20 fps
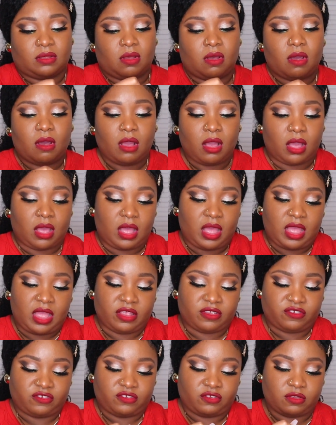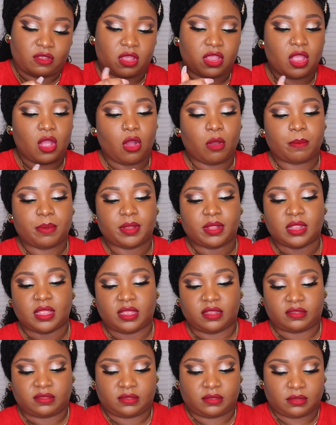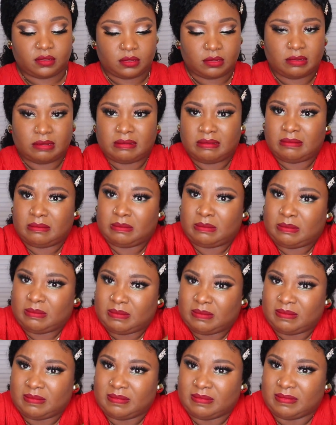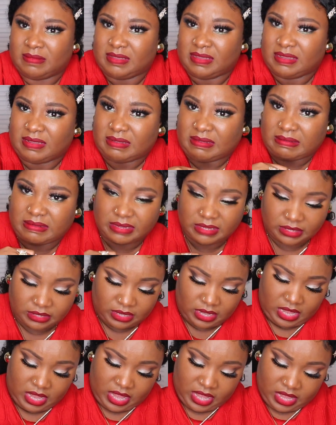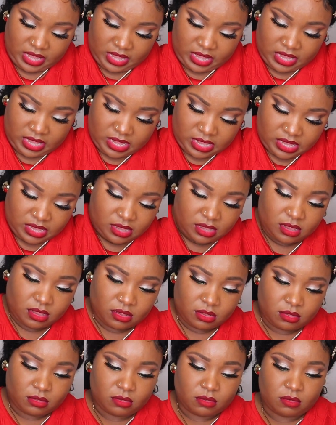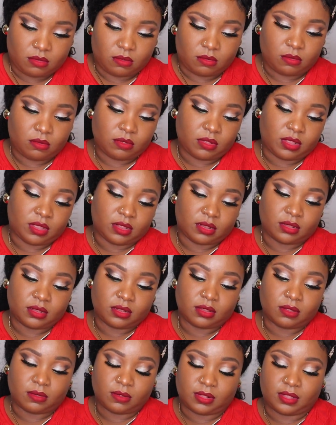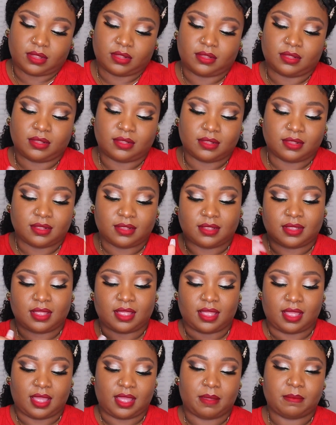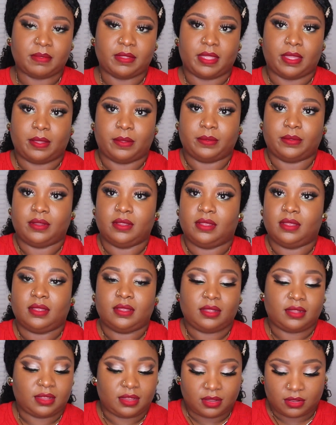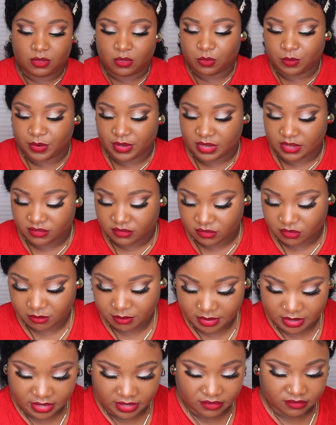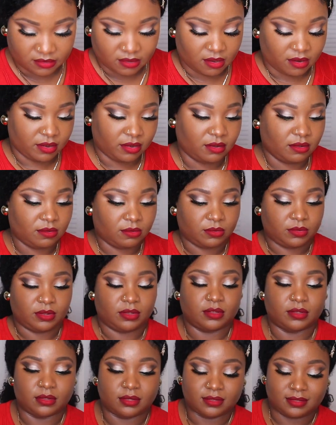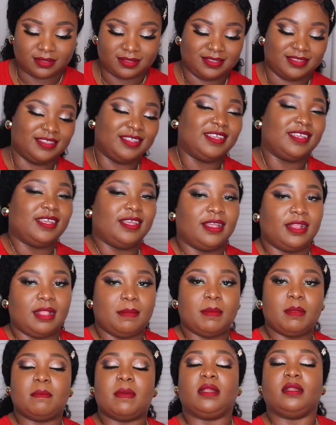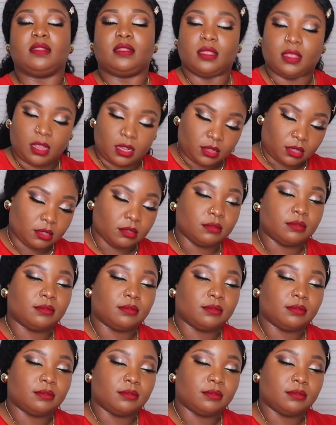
Oh gosh, how you open this? What the heck? No, hold on, hold on, calm down. Ain't no way this could be this hard. Hold on, let me meditate.